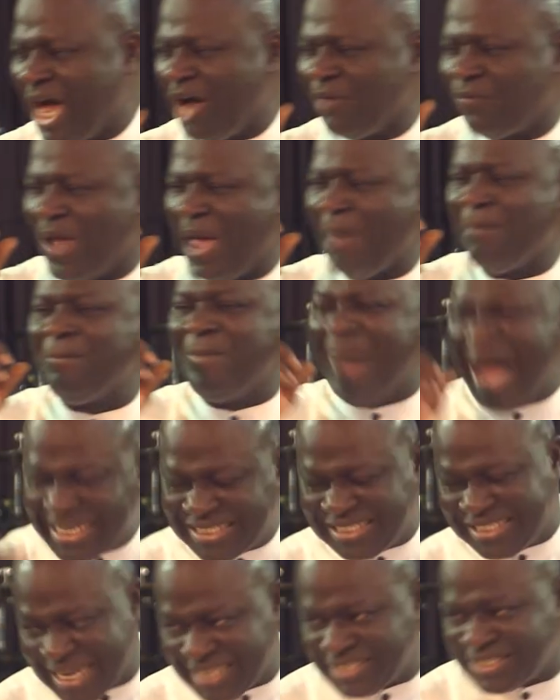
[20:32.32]
of
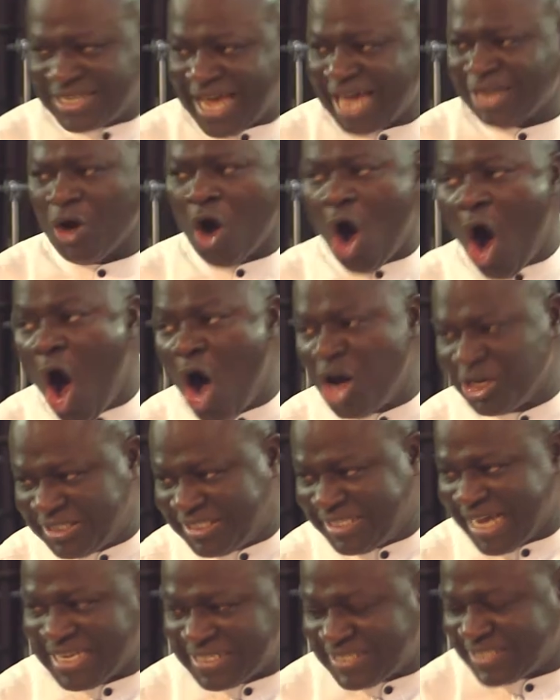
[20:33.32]
emergency and
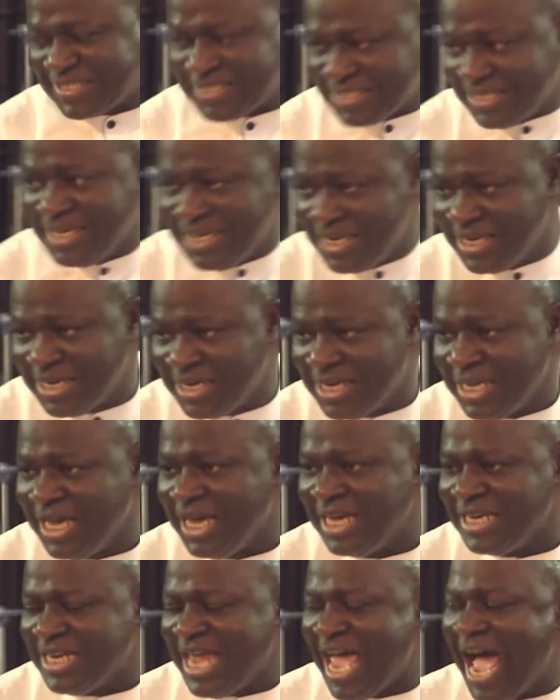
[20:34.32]
urgency,
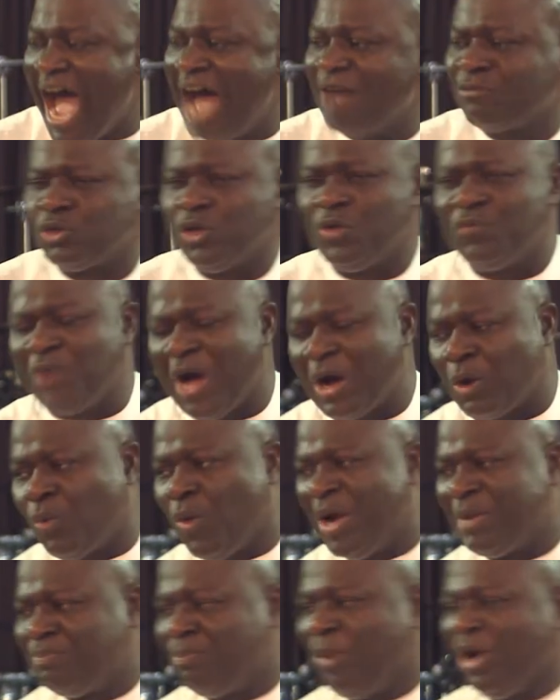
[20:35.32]
they have to evacuate